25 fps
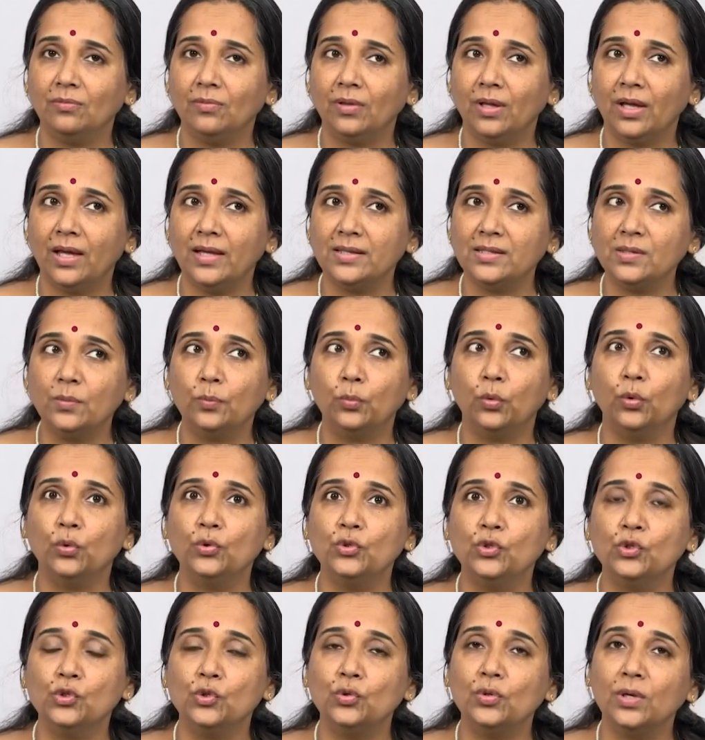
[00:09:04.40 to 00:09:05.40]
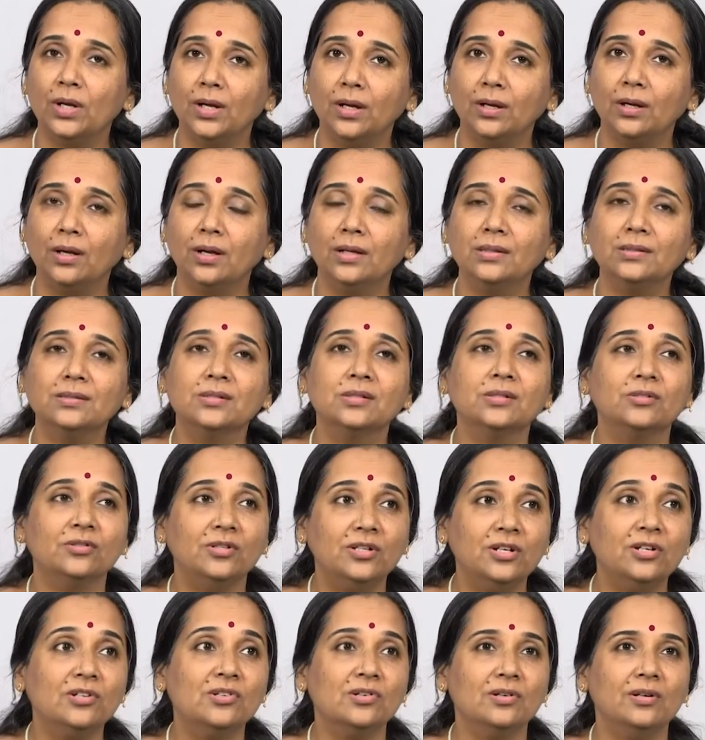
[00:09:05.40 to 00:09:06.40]
as opposed to ragas,
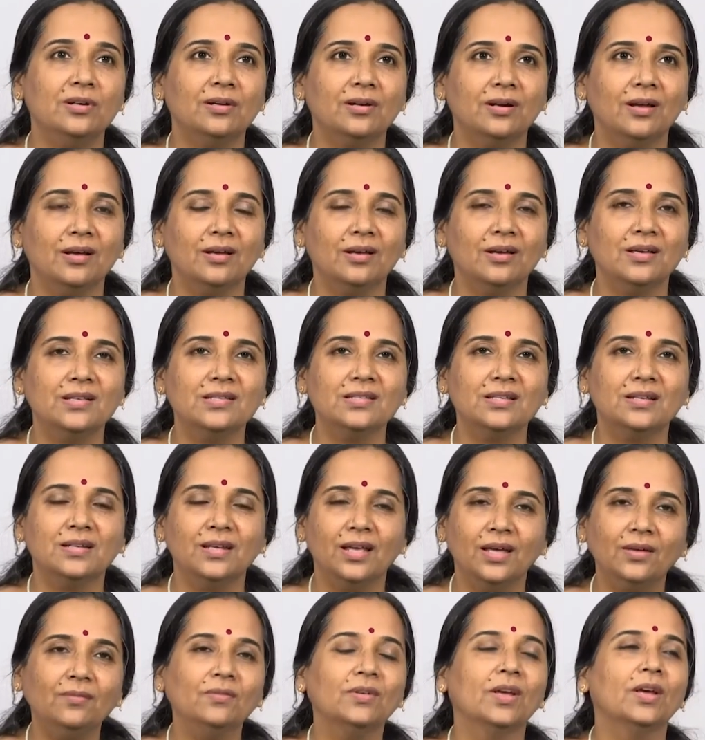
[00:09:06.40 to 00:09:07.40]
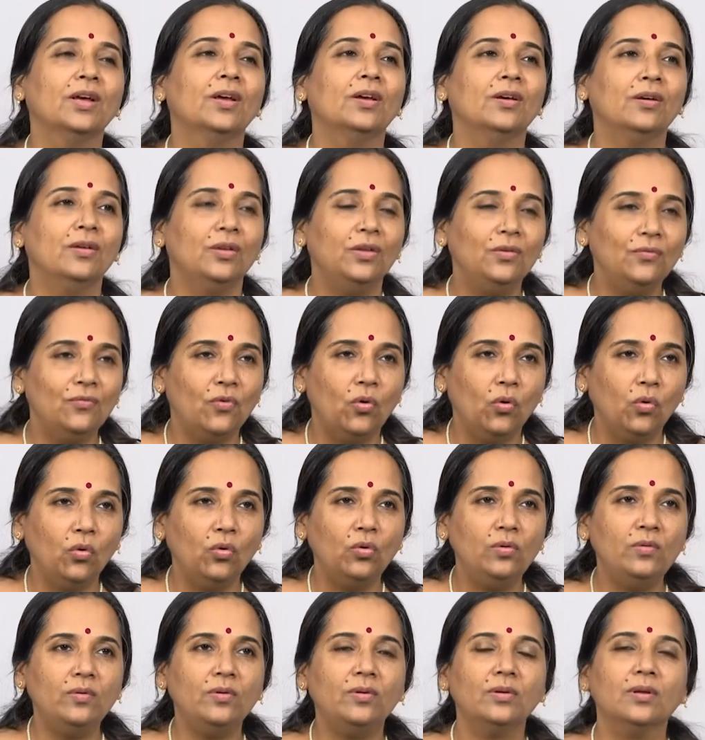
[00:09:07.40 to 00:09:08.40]
traditional ragas that have
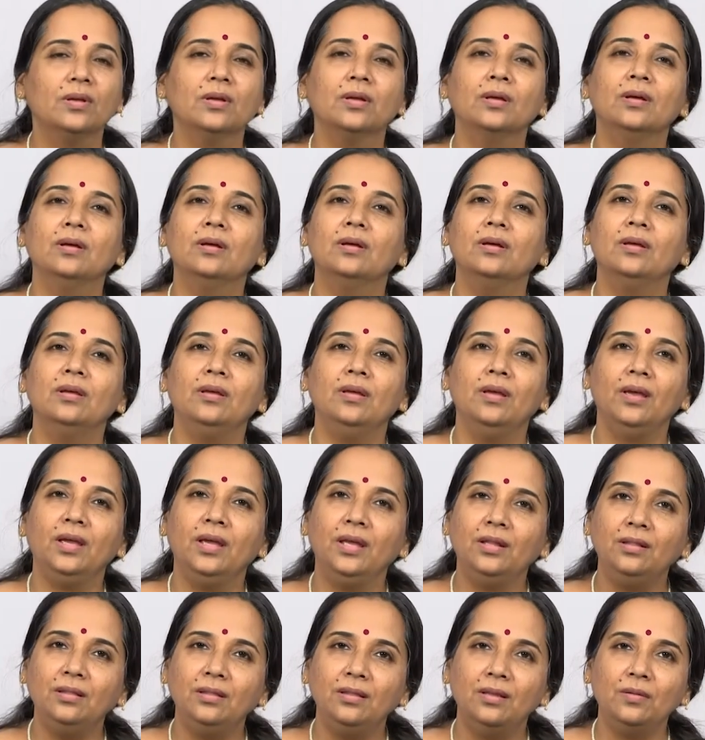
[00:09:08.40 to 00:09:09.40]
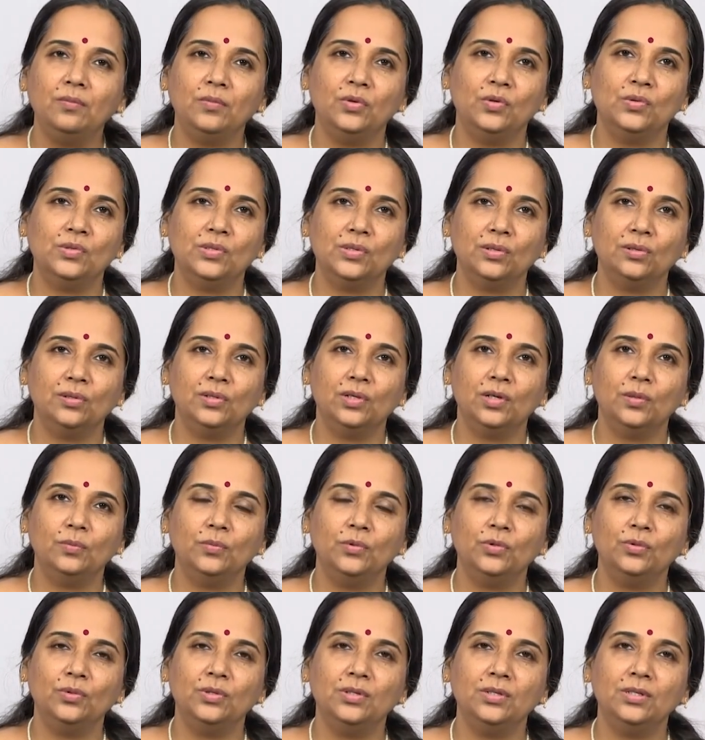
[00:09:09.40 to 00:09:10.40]
evolved in the musical
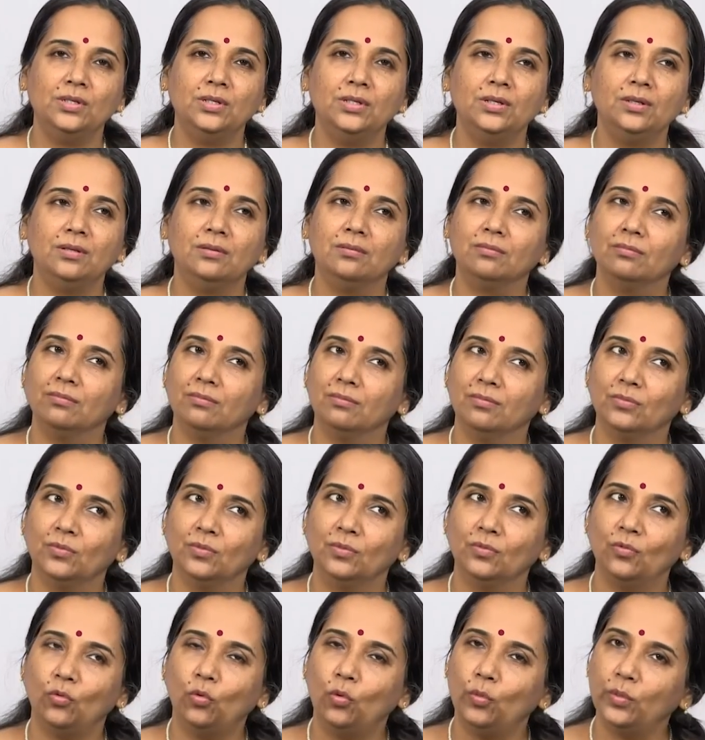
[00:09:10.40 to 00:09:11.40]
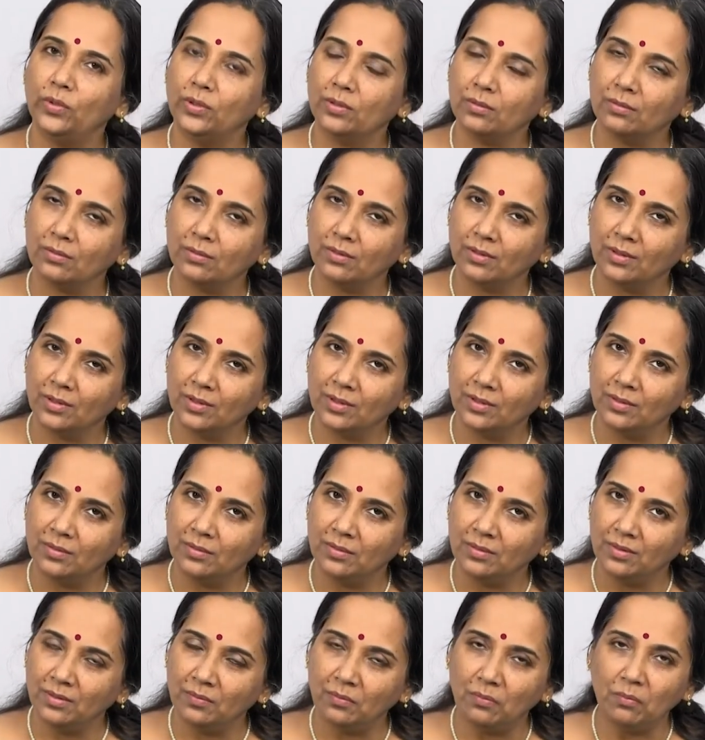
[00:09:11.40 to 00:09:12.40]
community over
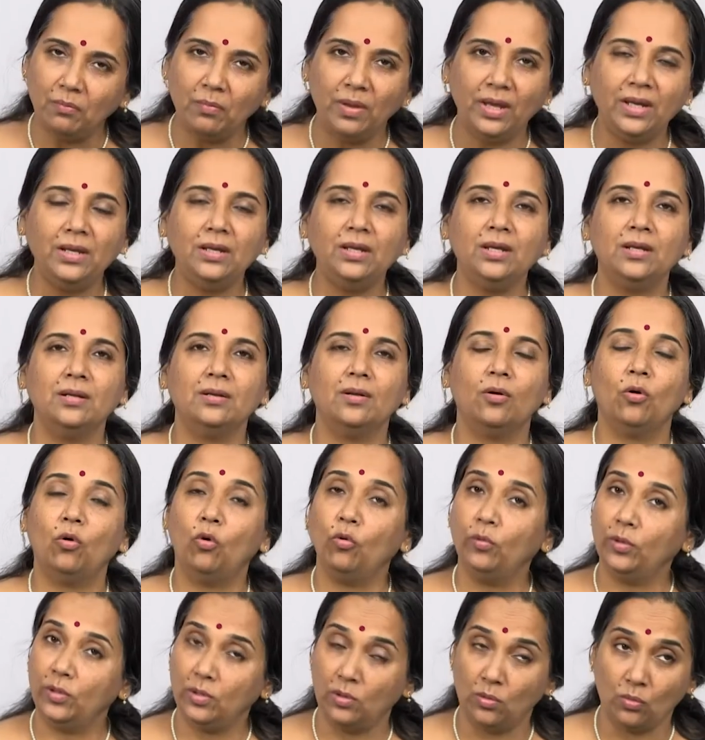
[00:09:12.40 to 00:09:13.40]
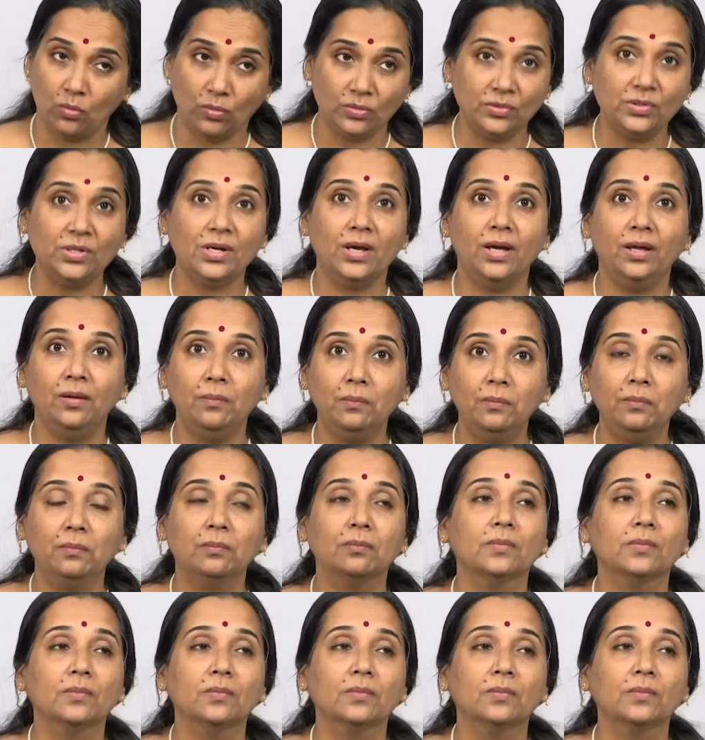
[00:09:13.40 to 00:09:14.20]
a long time,